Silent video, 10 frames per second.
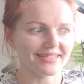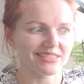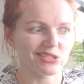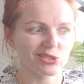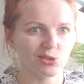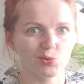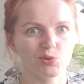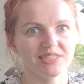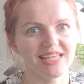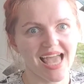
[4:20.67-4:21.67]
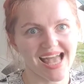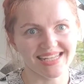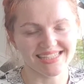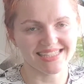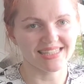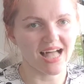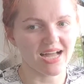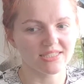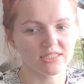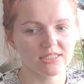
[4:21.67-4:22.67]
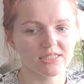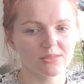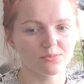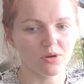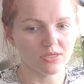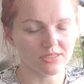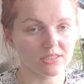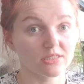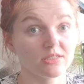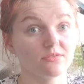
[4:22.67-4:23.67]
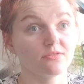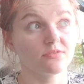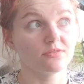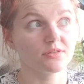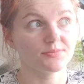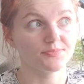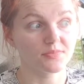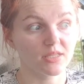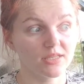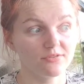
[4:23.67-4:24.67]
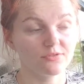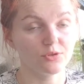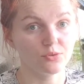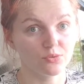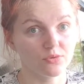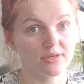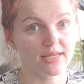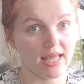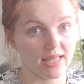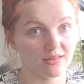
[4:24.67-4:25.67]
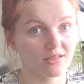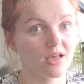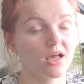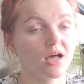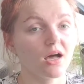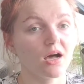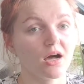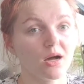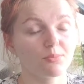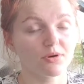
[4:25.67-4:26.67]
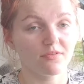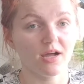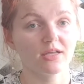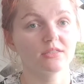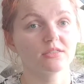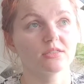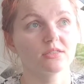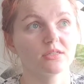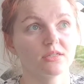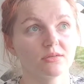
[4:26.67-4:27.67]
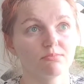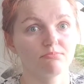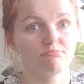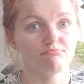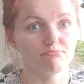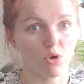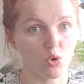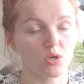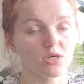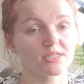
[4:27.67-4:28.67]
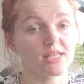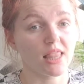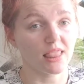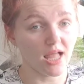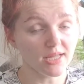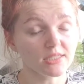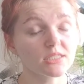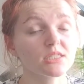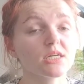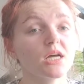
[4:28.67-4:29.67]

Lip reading: So yes, lighting is important. If you can provide more sunlight,